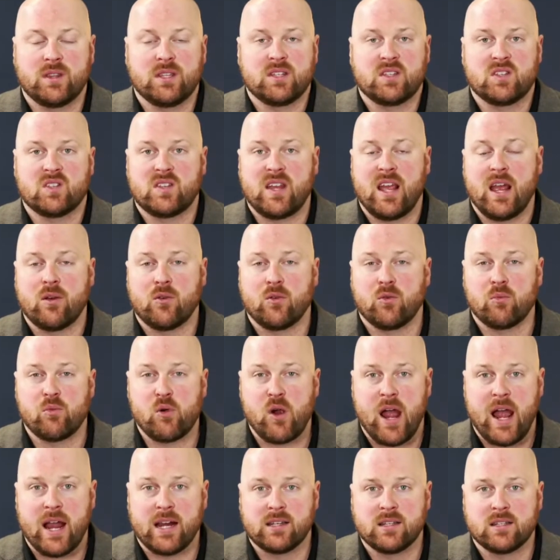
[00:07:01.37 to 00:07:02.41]
standard
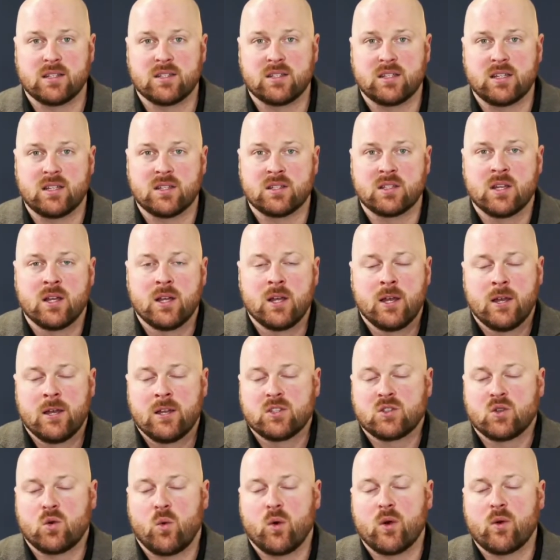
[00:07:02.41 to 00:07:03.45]
practice is.
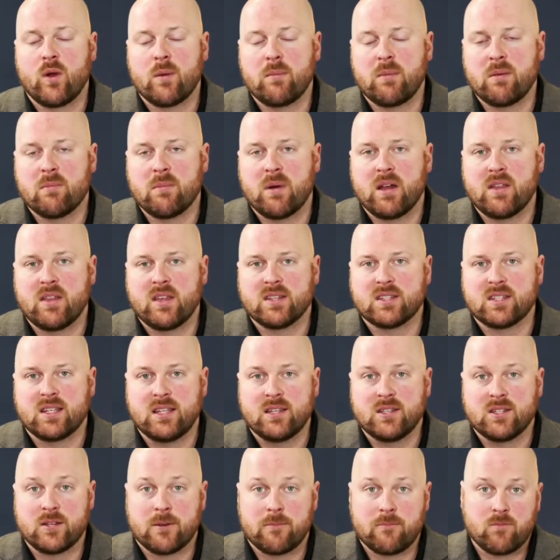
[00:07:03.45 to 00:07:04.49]
So what do I mean by this
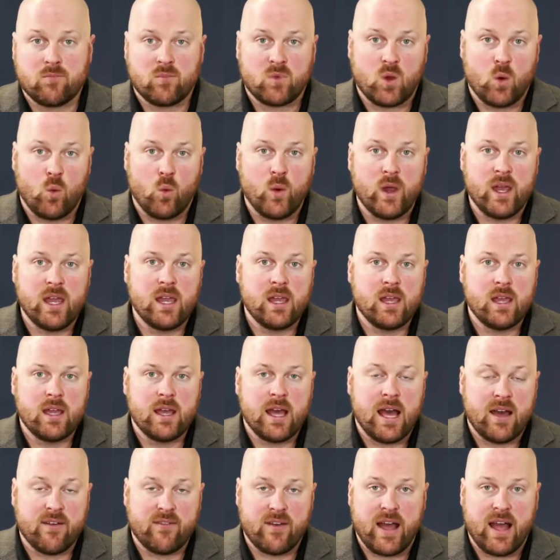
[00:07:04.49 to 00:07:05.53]
is we
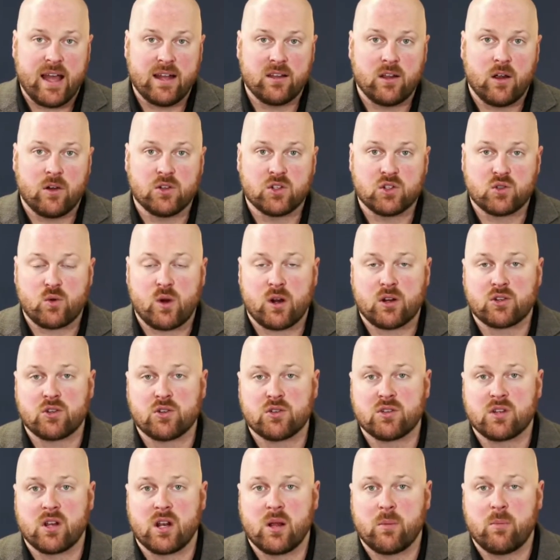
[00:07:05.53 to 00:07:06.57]
have had our structures
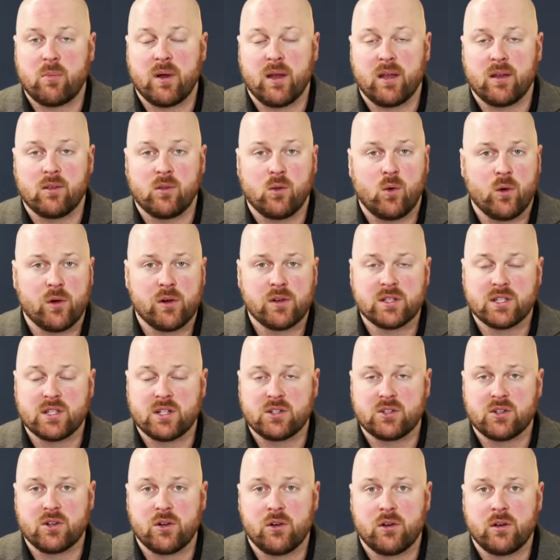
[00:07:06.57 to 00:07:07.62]
done up by lawyers and
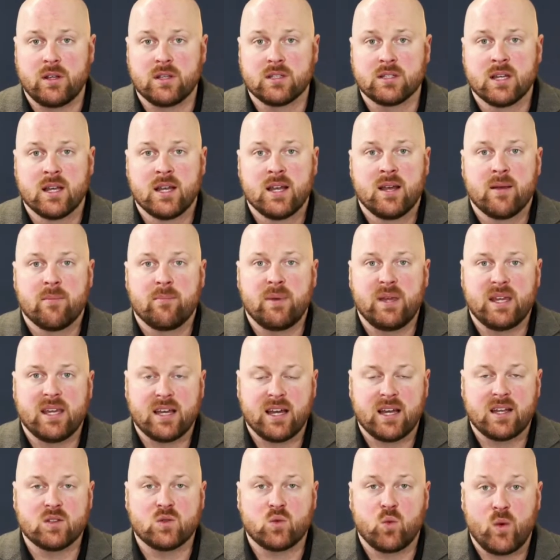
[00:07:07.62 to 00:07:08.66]
attorneys
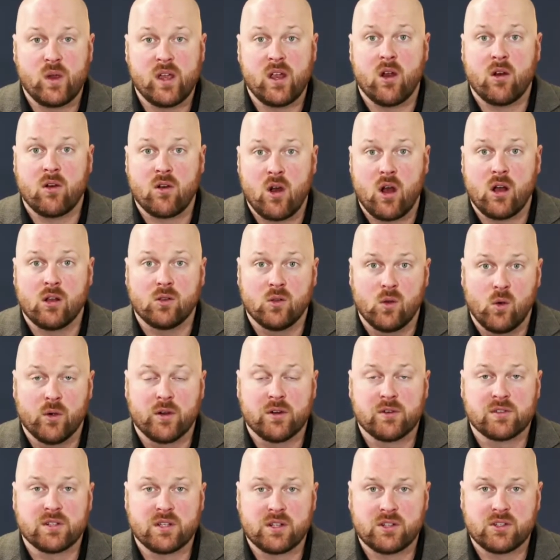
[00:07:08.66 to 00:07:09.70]
because we are not
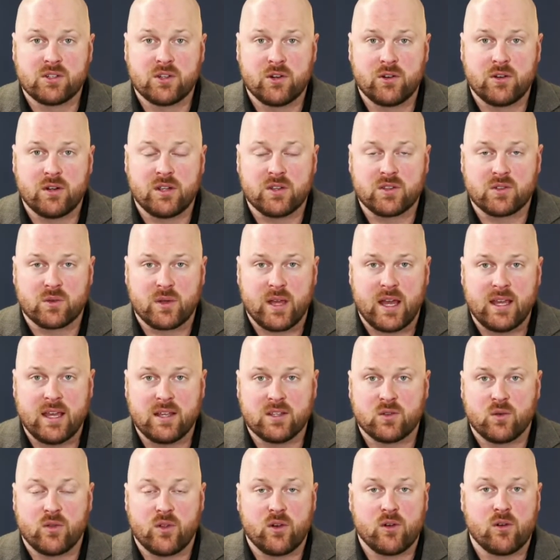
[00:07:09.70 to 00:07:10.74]
lawyers and attorneys, okay? So
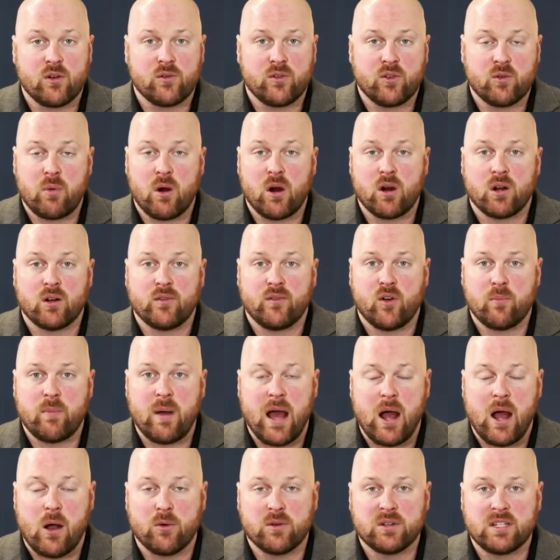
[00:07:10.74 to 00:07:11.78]
they're part of our
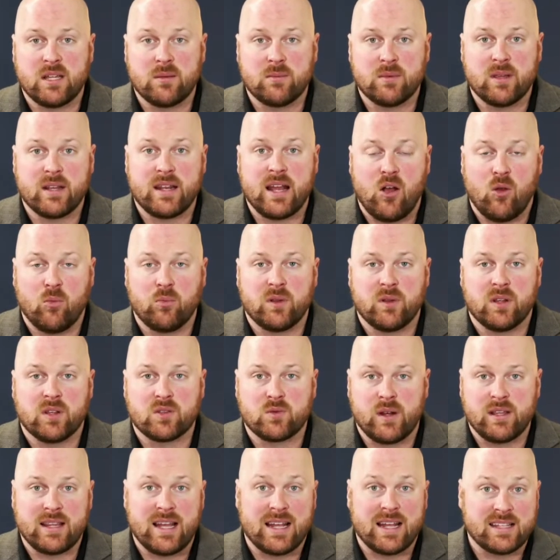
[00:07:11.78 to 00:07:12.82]
power team that helped us,
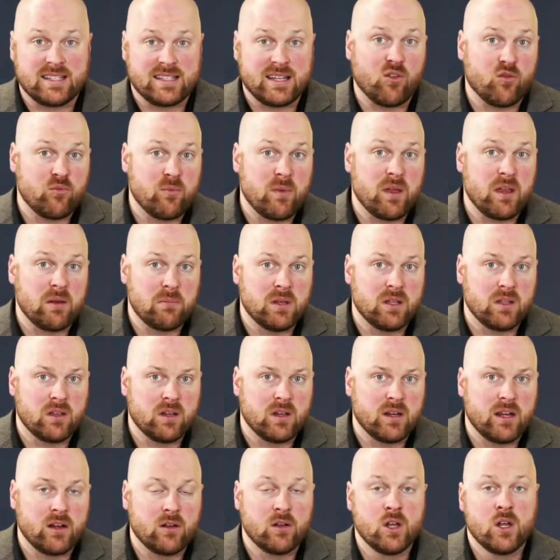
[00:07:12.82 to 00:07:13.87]
right? That self-made
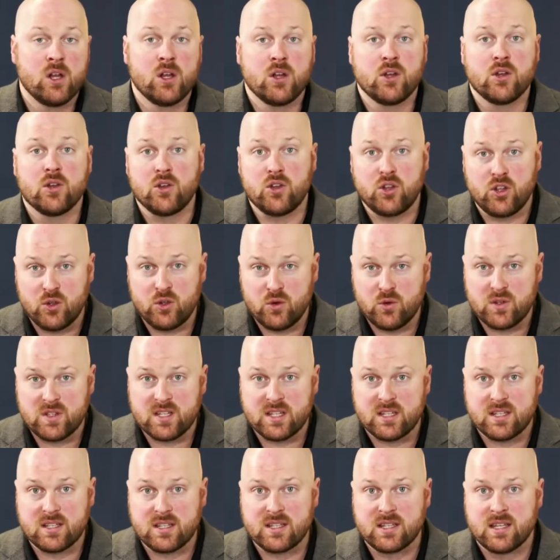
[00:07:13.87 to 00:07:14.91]
millionaire
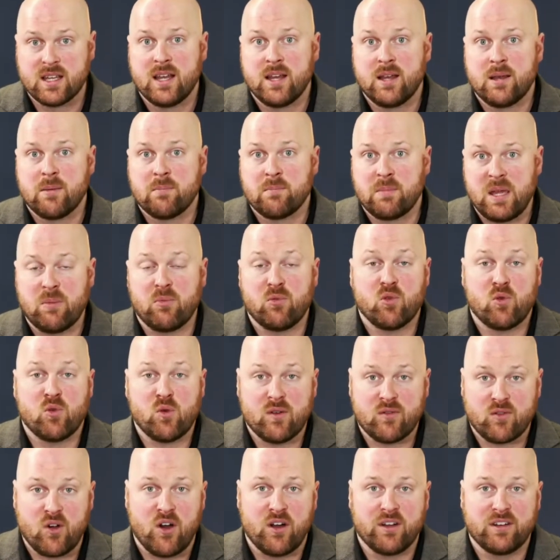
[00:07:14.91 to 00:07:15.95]
uses people who have
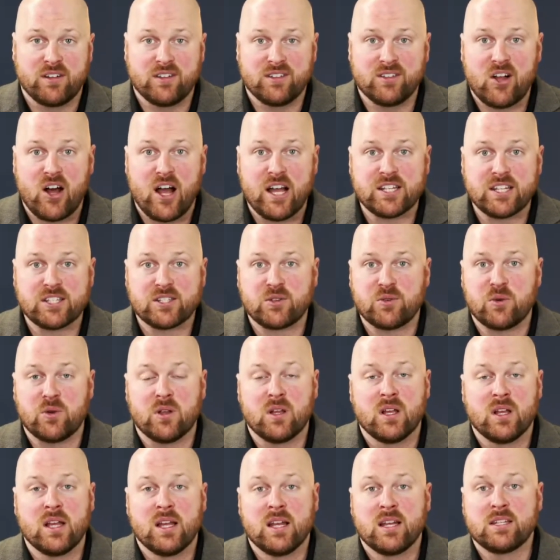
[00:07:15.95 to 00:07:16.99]
gone to law school
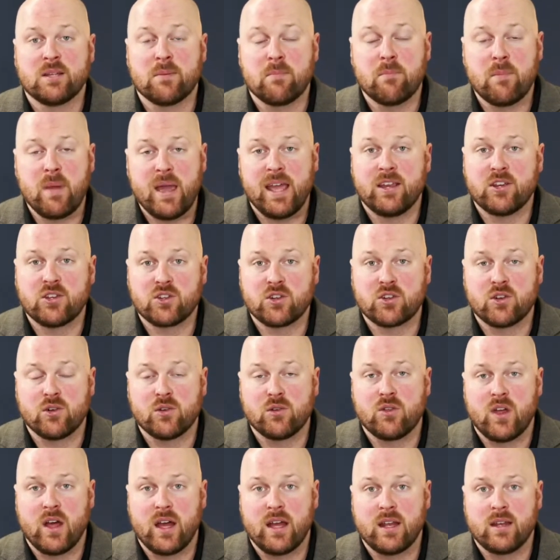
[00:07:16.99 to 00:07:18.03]
to make sure
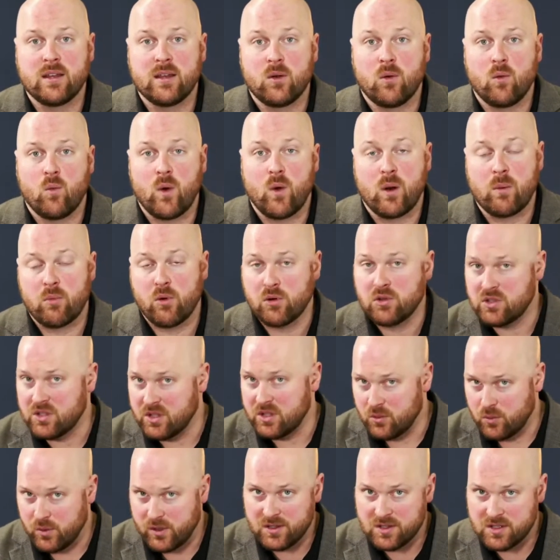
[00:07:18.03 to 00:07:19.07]
that when purchasing
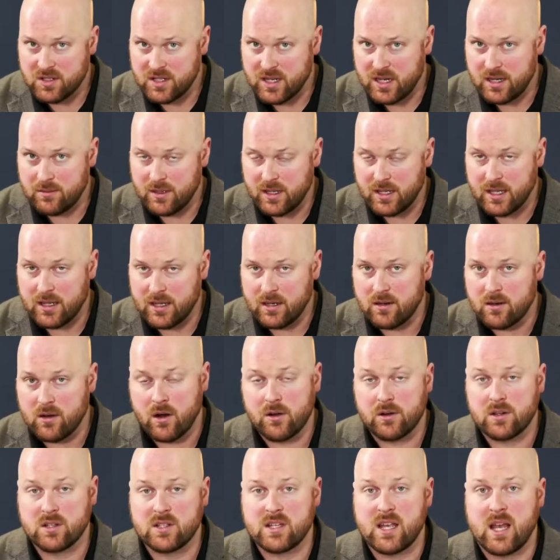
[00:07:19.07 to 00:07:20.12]
real estate, again, in our
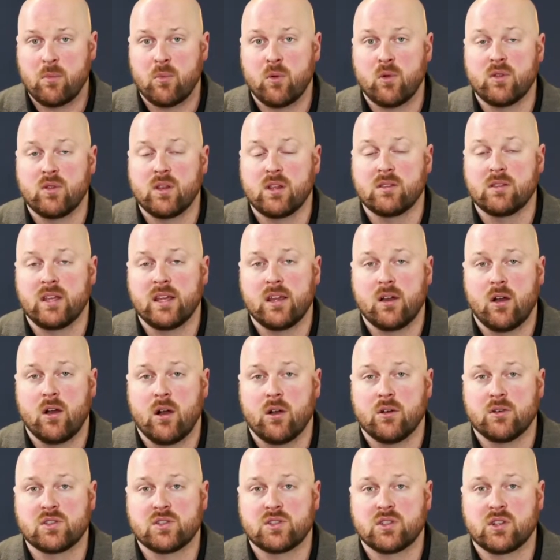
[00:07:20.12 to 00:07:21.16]
example, that they are
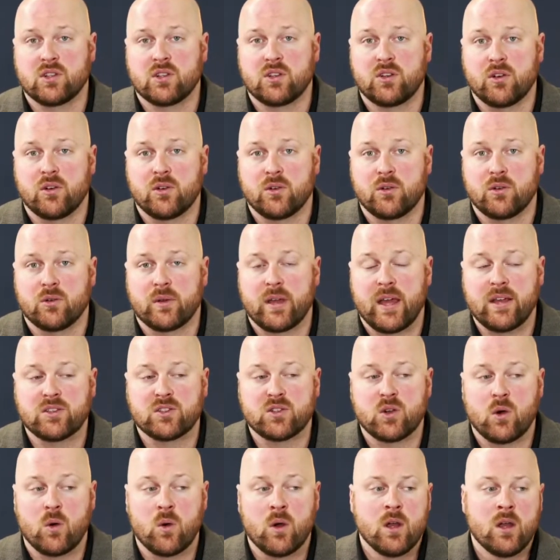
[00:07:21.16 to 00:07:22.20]
secured, okay?
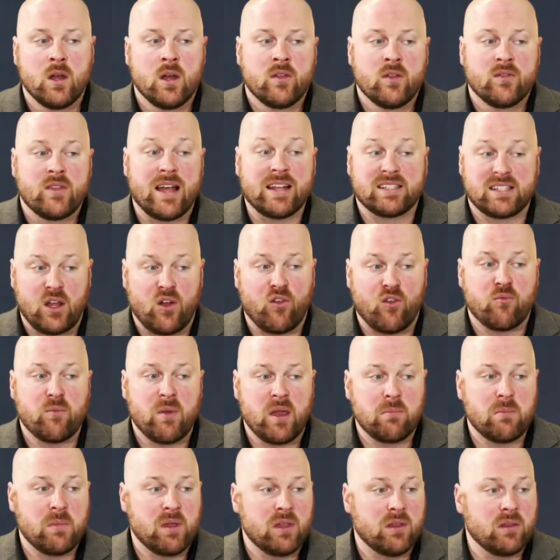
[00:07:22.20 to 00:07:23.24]
So that
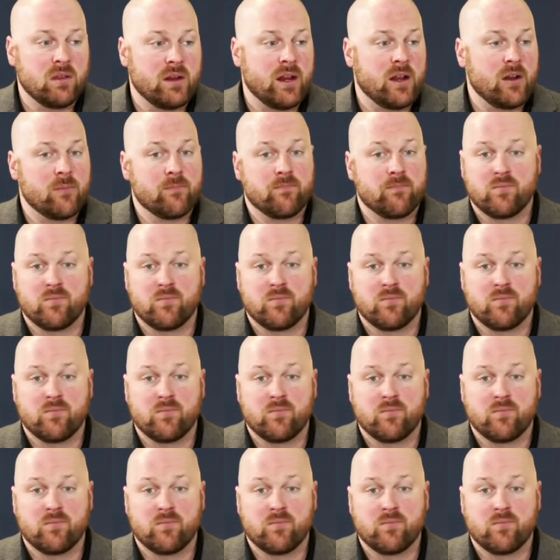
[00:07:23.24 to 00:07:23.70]
self-made millionaire,